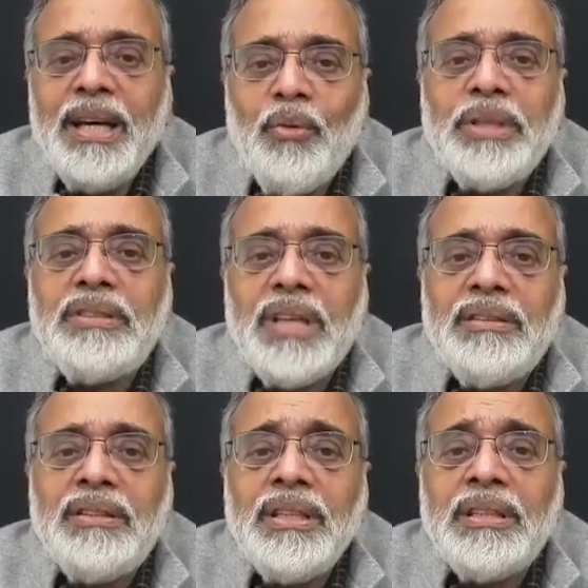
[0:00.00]
with
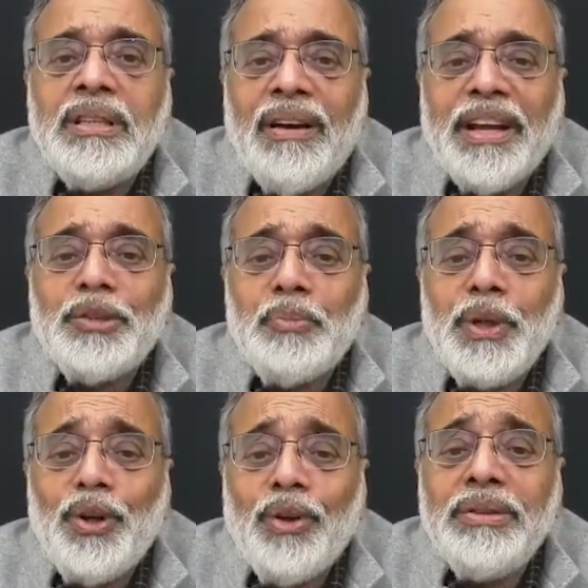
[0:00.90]
Satyajit, our
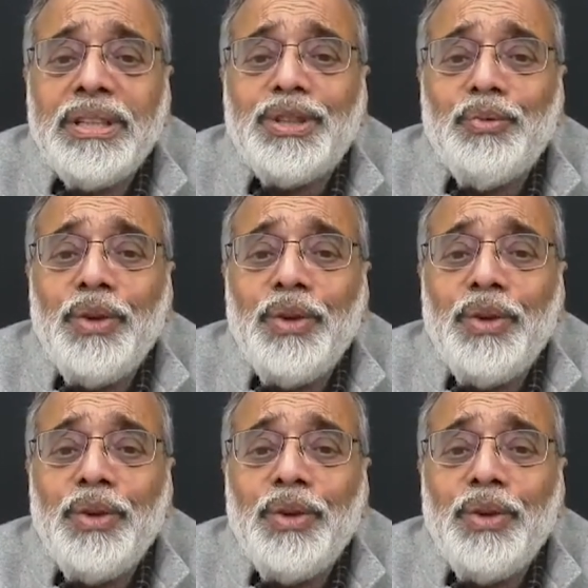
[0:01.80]
expert on this,